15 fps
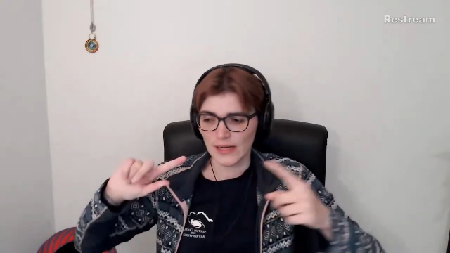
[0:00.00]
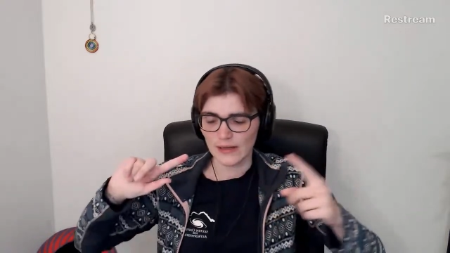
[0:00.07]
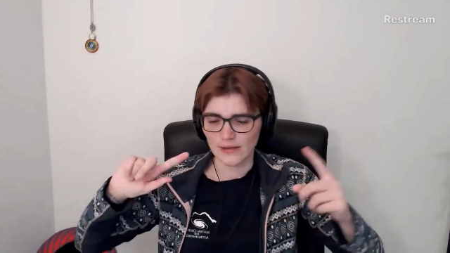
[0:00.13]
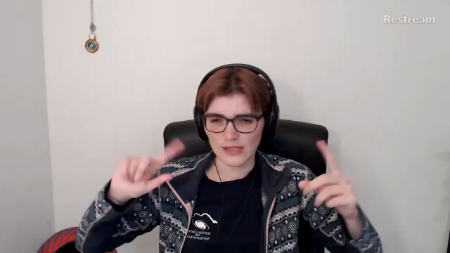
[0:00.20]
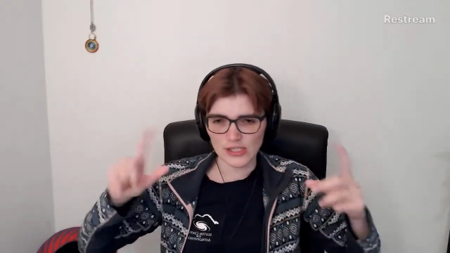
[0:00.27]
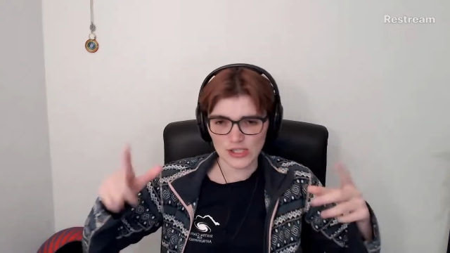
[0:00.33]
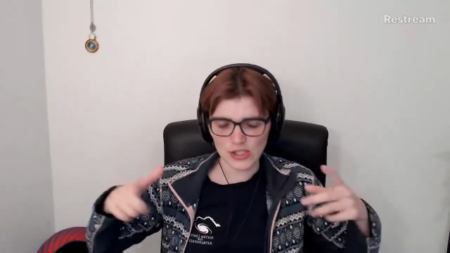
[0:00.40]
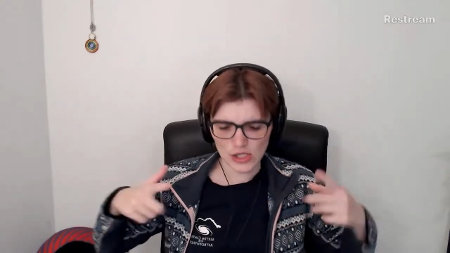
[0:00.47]

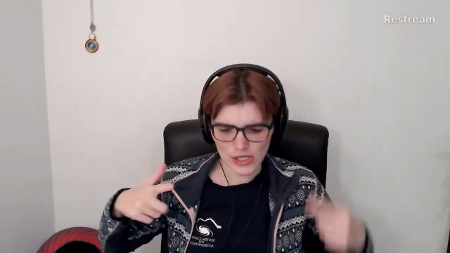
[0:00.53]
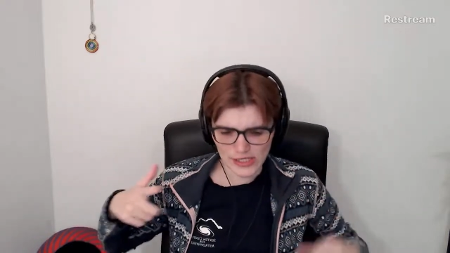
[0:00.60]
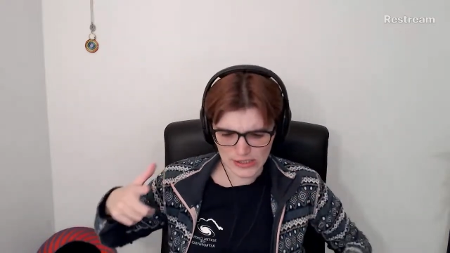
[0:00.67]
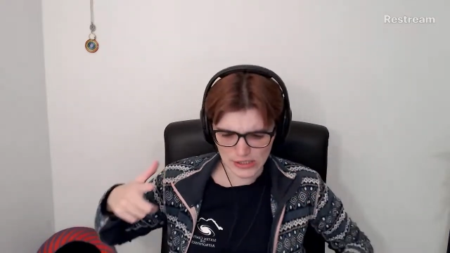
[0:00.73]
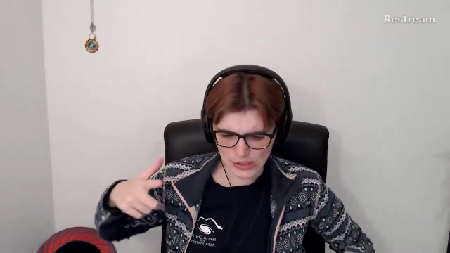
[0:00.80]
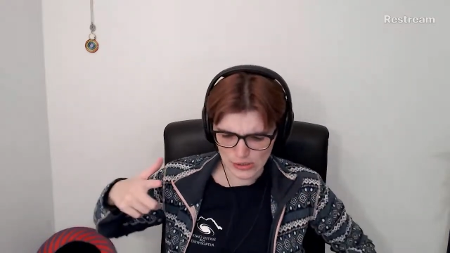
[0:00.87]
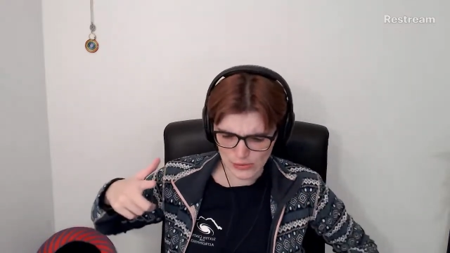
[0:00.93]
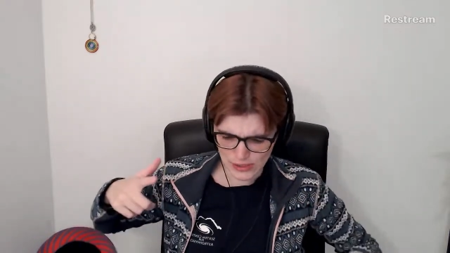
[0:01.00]
These stars
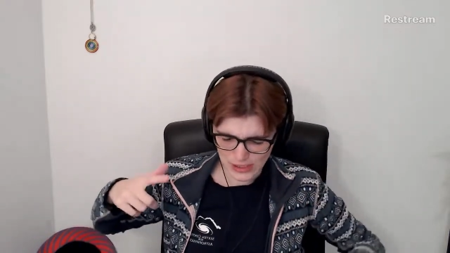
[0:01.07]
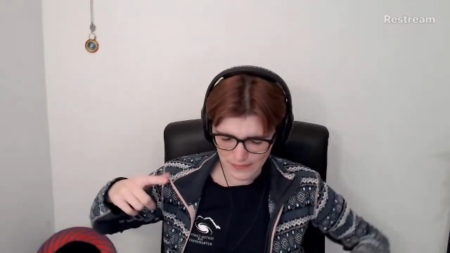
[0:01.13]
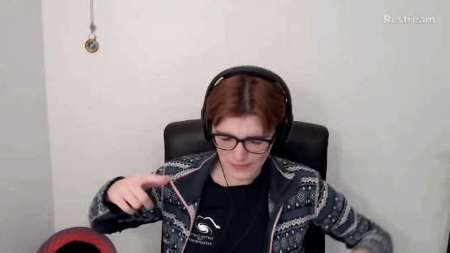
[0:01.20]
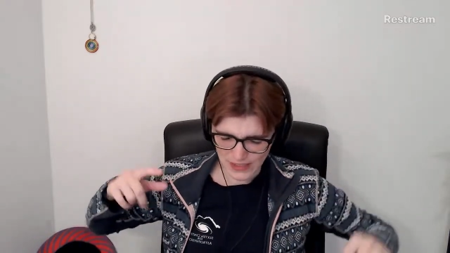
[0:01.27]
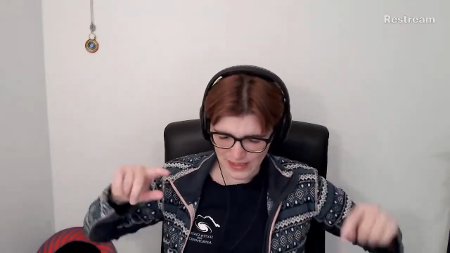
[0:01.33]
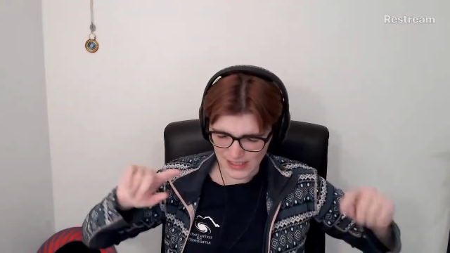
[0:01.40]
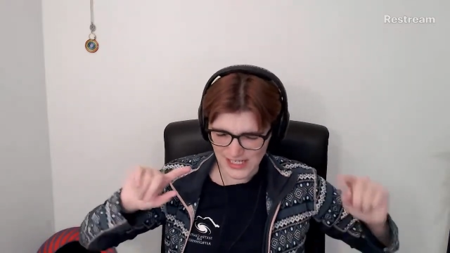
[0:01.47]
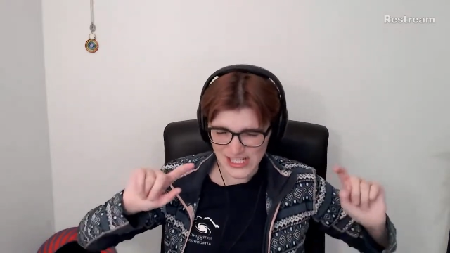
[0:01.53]
are known as
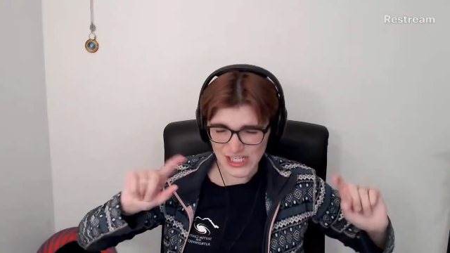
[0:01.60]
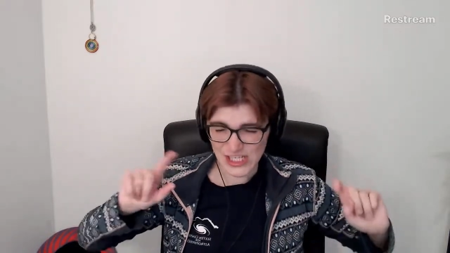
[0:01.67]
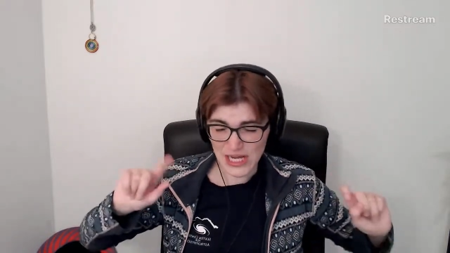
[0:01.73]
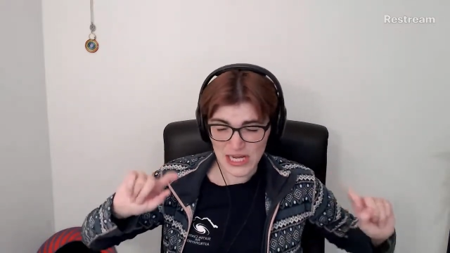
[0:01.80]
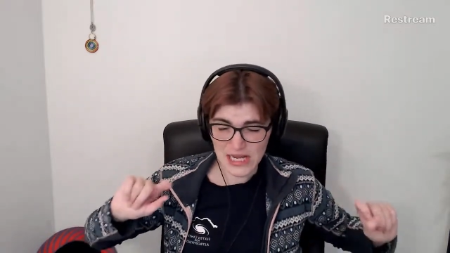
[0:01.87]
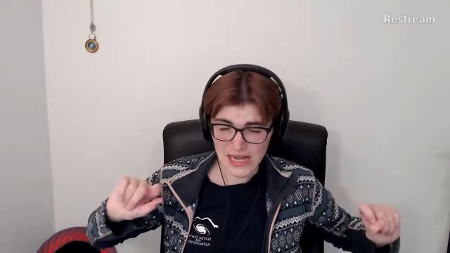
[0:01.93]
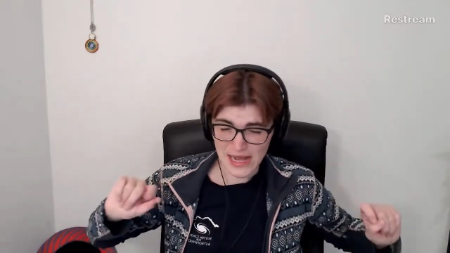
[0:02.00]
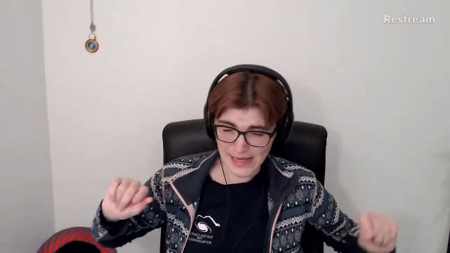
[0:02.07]
something like
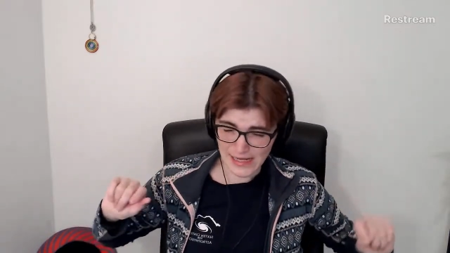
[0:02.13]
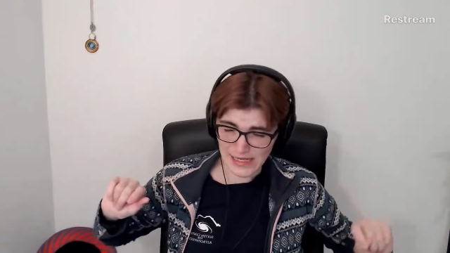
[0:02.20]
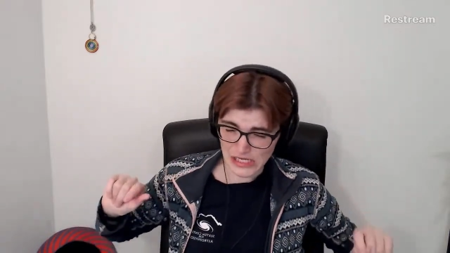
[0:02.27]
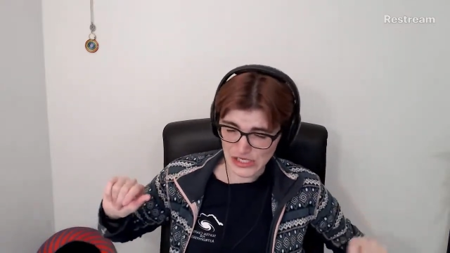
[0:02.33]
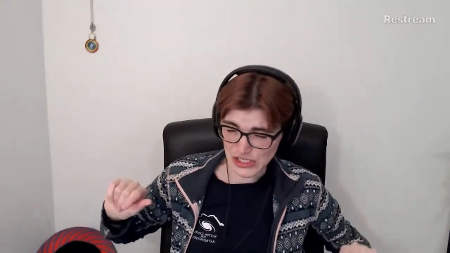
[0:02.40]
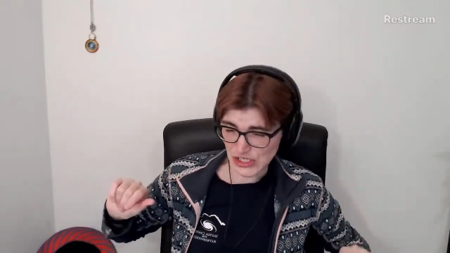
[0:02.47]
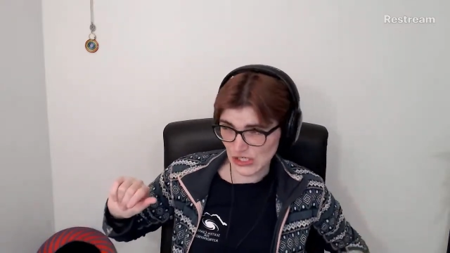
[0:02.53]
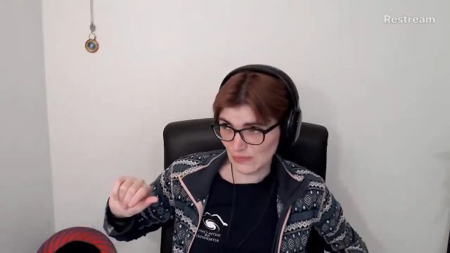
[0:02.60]

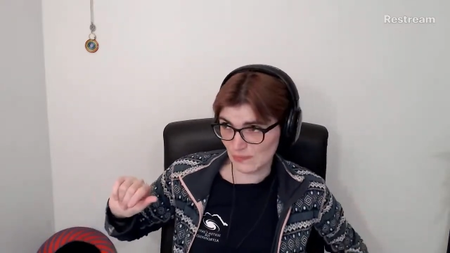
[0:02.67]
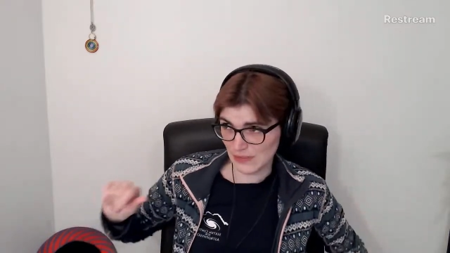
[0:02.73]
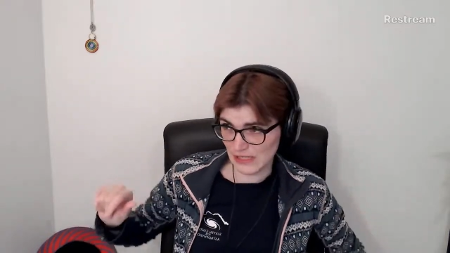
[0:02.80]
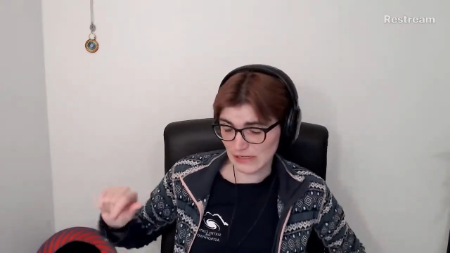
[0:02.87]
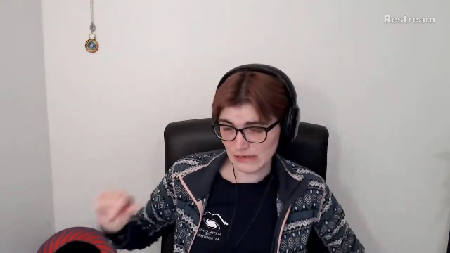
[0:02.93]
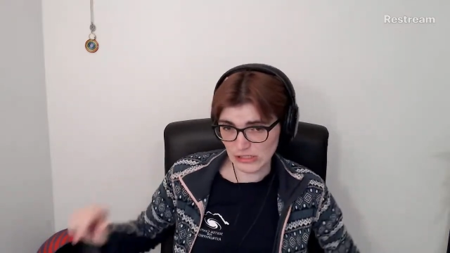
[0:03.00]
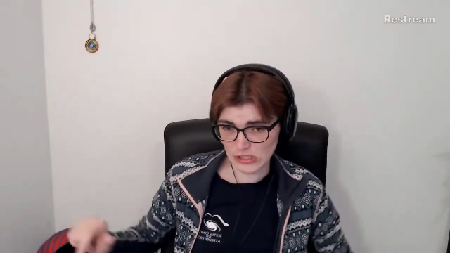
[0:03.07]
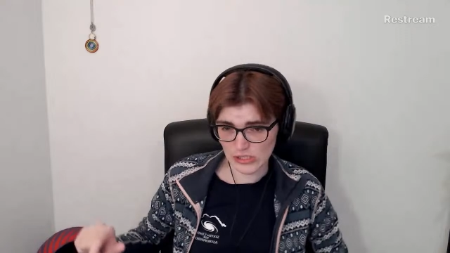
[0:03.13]
JAGB
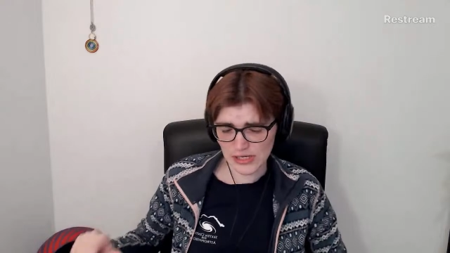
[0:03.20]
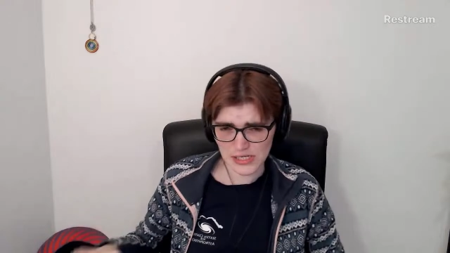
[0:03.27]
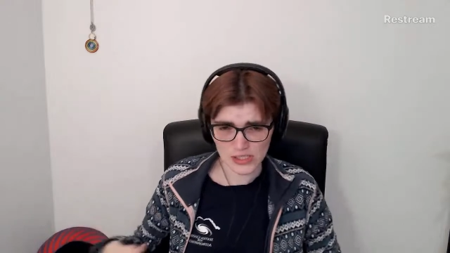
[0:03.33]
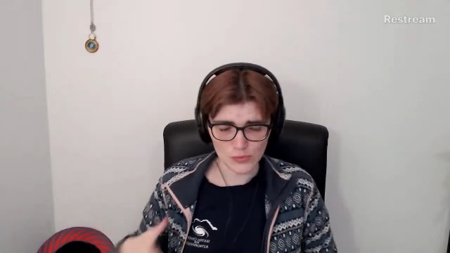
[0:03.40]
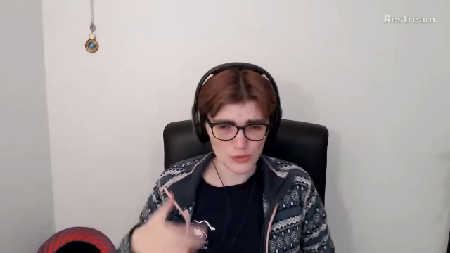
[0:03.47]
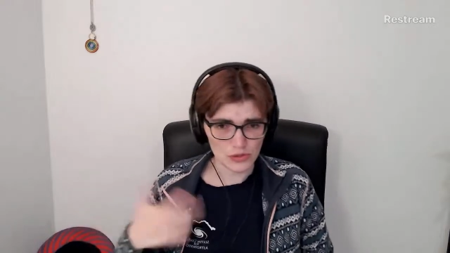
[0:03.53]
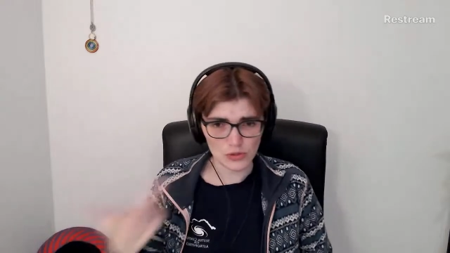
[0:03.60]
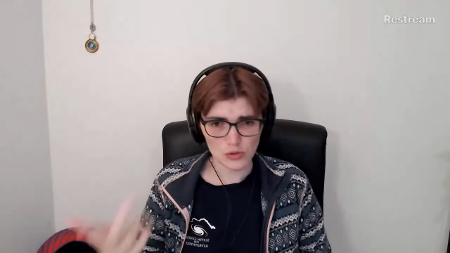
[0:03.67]
stars, so
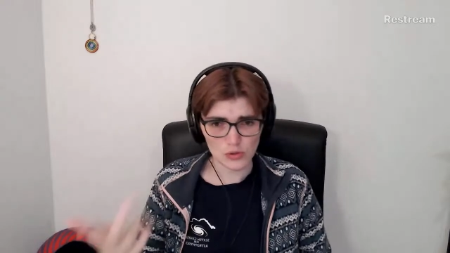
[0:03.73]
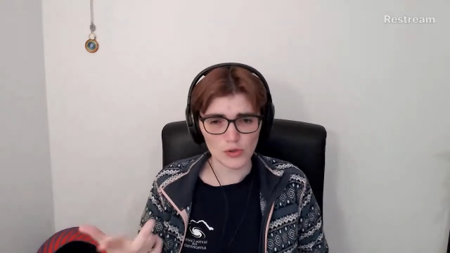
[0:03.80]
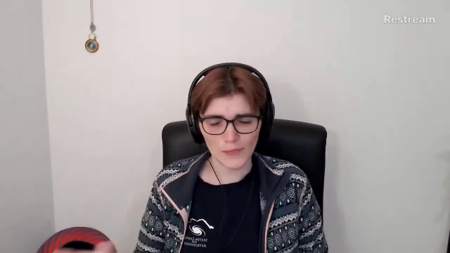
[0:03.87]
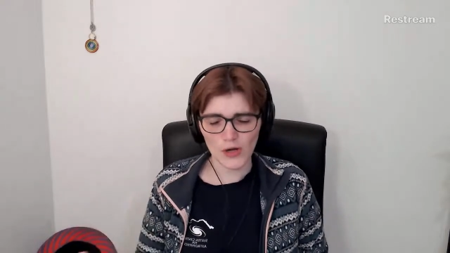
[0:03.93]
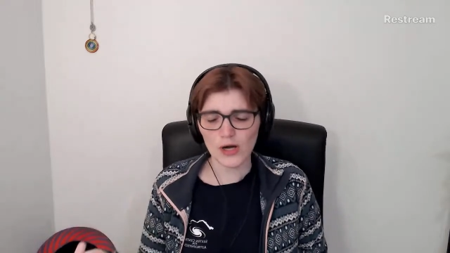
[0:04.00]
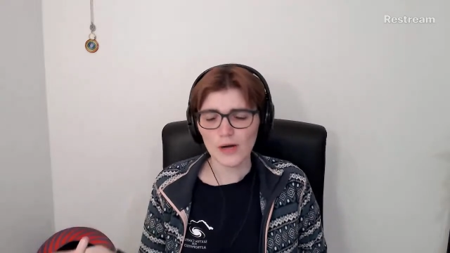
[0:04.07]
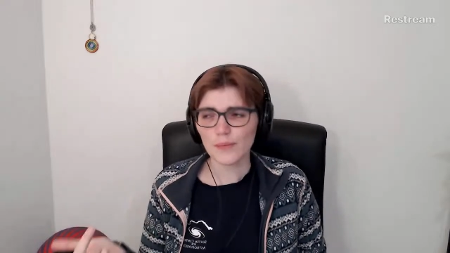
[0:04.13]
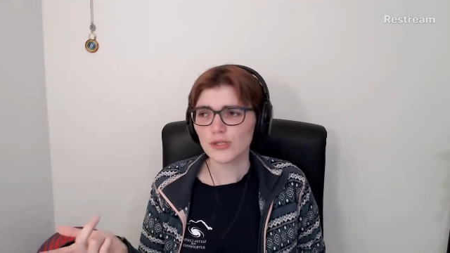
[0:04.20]
we just call them
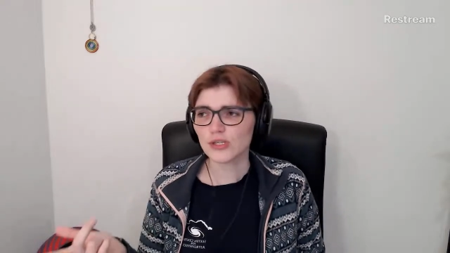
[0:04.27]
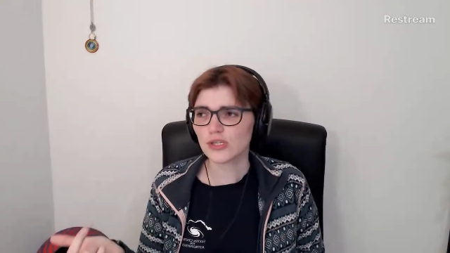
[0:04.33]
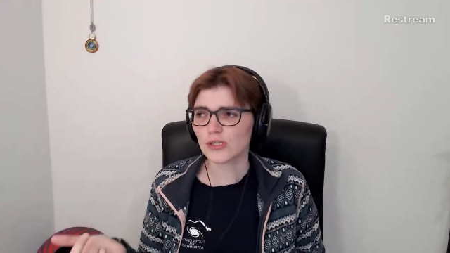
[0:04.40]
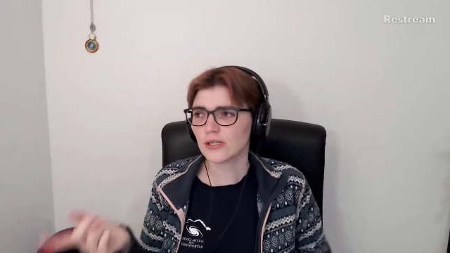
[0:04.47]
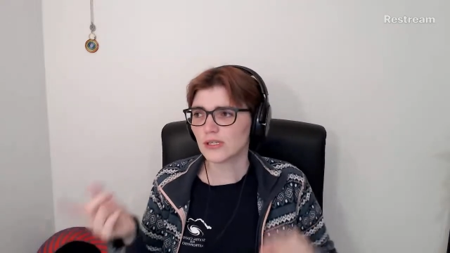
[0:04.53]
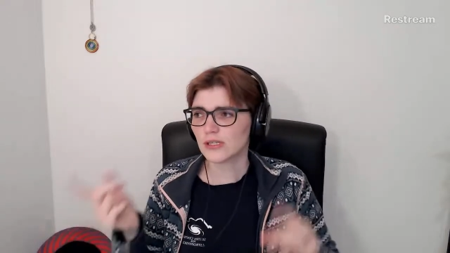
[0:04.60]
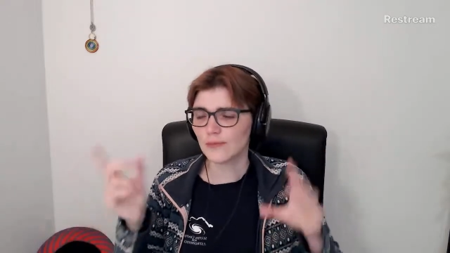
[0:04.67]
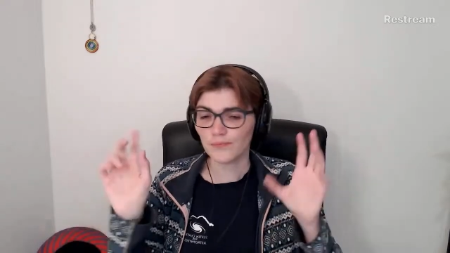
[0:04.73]
carbon
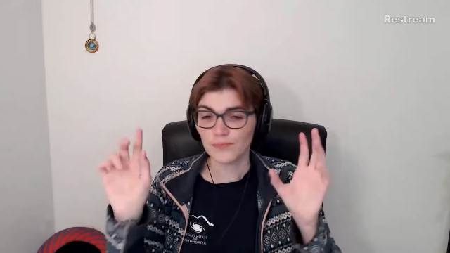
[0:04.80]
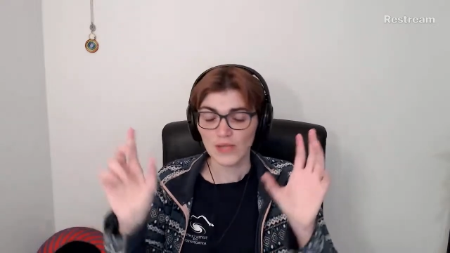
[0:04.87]
stars.